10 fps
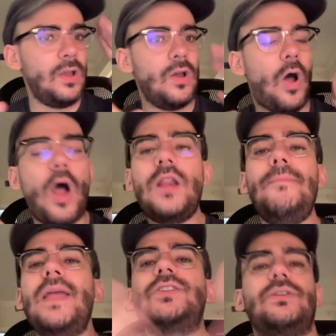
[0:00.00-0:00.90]
Haunted
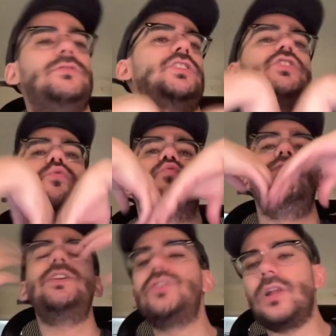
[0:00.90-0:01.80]
Mansion was just an
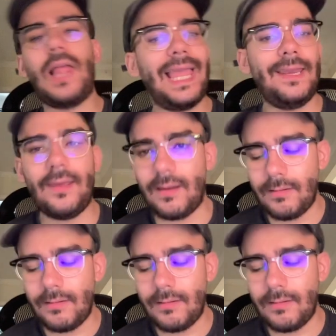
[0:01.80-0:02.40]
original idea.